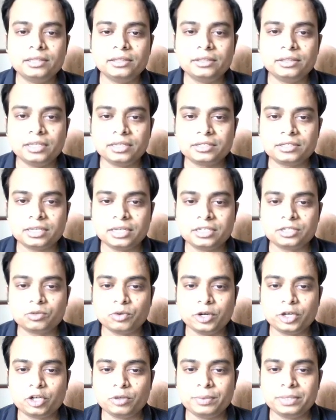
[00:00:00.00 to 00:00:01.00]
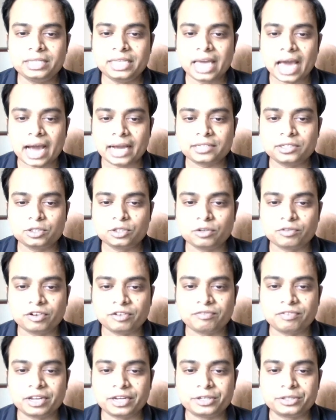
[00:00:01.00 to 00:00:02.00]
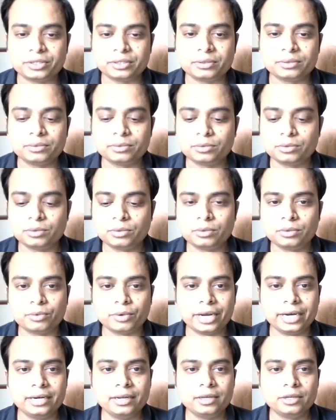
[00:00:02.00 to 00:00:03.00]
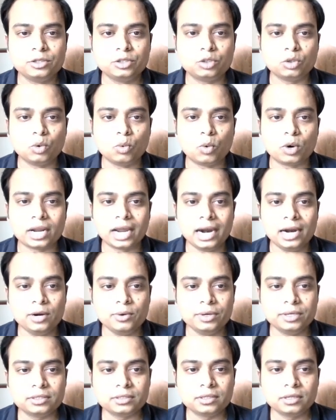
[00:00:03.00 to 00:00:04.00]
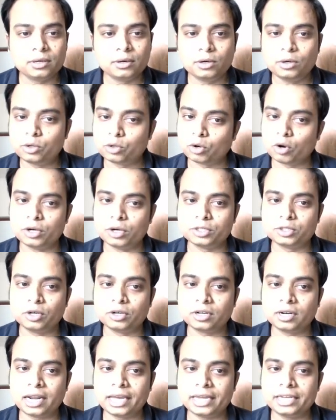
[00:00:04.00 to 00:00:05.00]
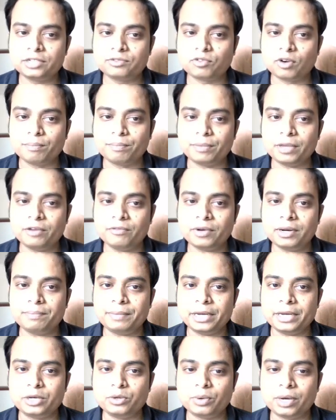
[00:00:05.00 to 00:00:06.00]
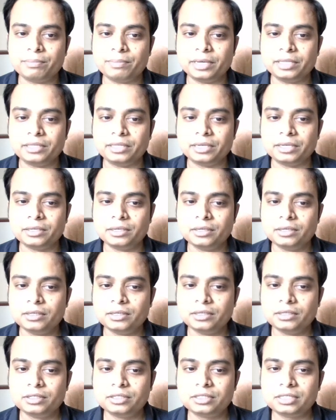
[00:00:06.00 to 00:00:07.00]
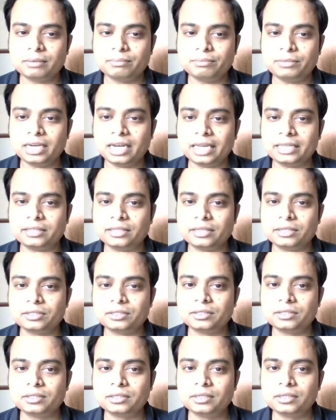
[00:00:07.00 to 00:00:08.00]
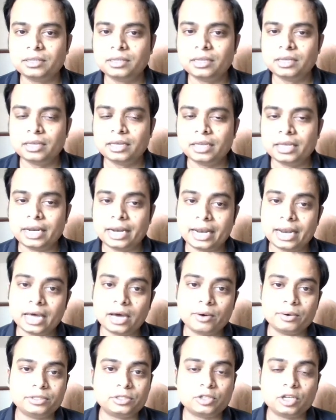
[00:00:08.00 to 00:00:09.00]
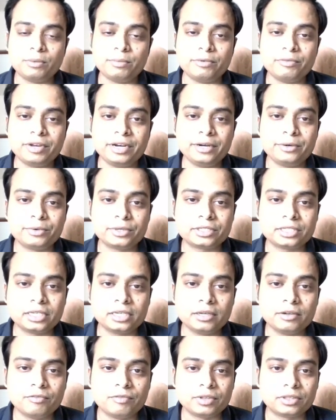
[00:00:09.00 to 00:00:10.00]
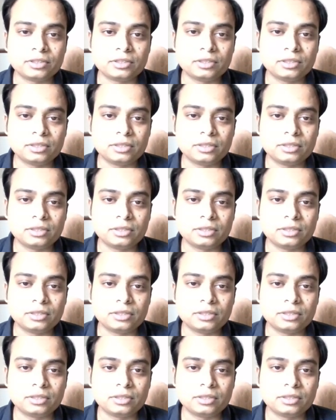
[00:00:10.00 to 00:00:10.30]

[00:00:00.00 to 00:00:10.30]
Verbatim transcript: this is going to be the axis of reflection, right? So what I'll do is draw horizontal lines from P one, P two and P three, something like this. Now it's going to be very interesting with